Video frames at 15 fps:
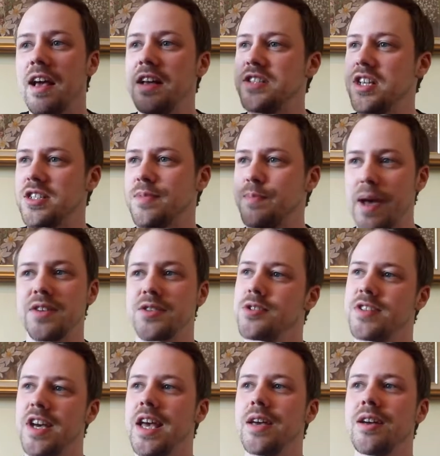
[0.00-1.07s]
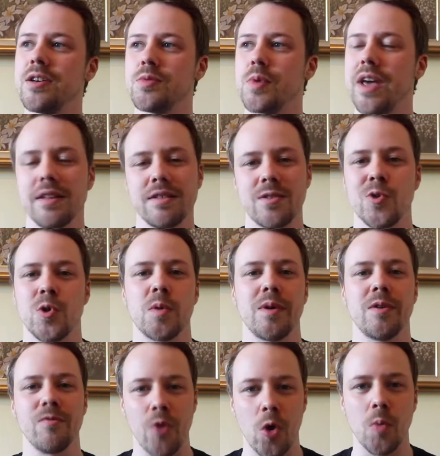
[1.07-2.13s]
is a special day because we get to talk
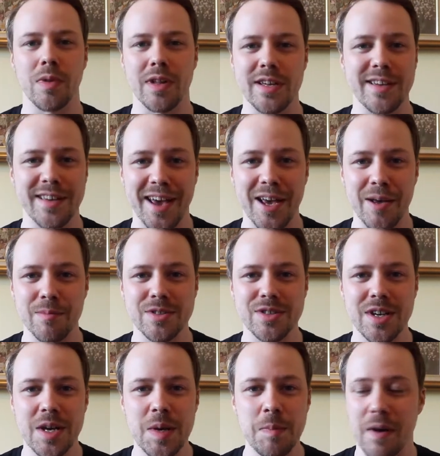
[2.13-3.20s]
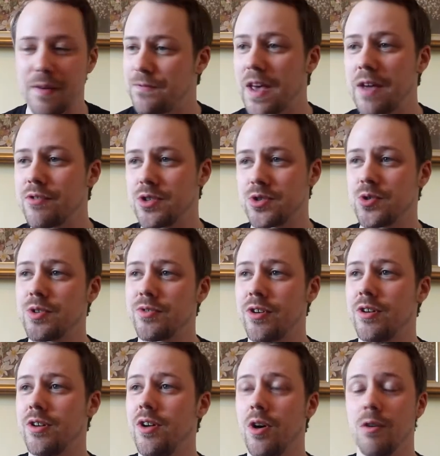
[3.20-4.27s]
about role-playing games, my favourite
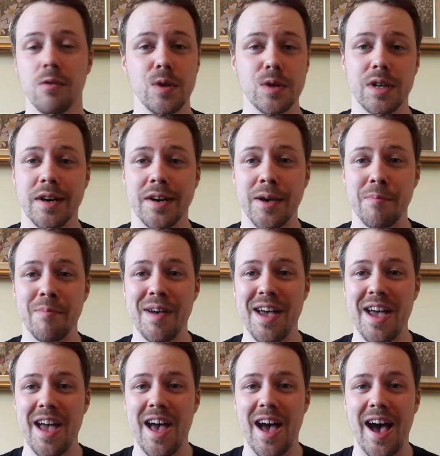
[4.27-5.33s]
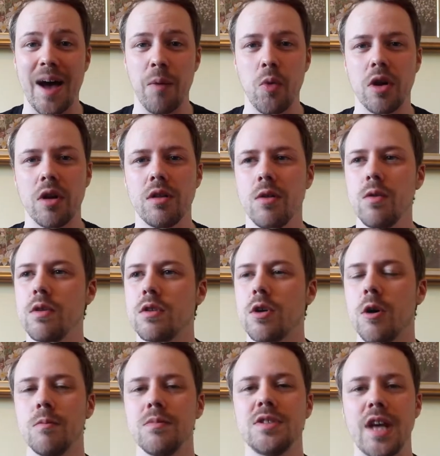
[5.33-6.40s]
genre of all time, and we're going to do the
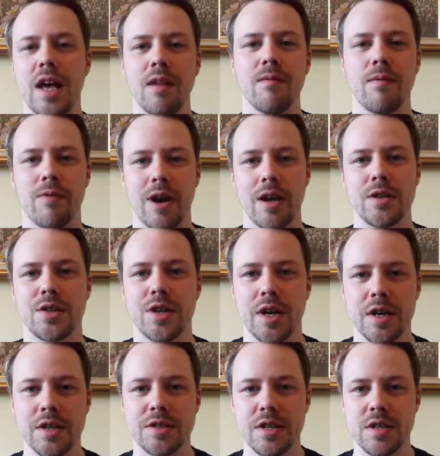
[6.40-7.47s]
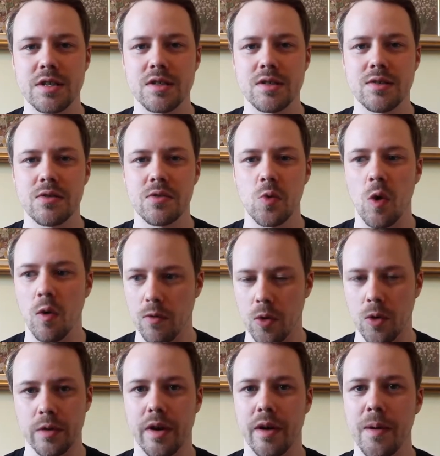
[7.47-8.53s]
top 10 franchises of
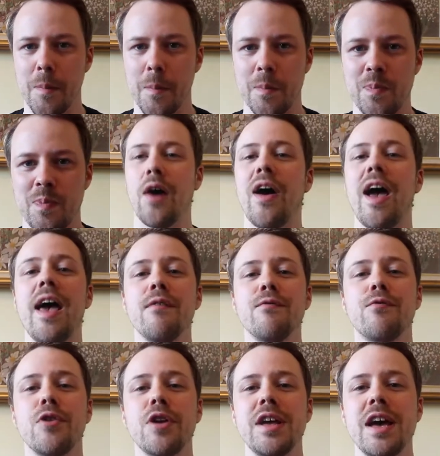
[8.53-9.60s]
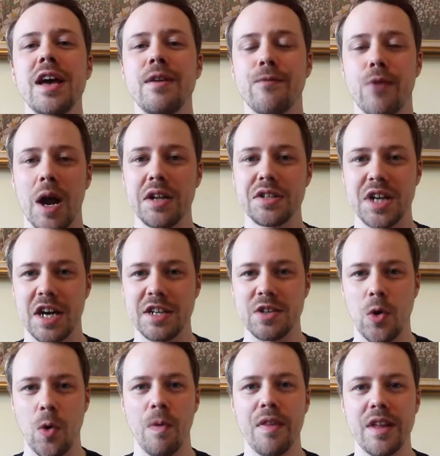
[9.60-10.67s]
all time. Now, every franchise
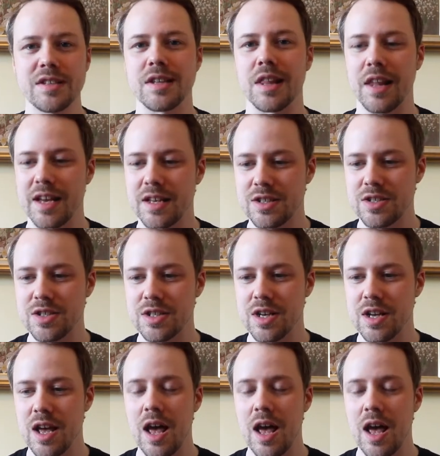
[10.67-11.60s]
on this list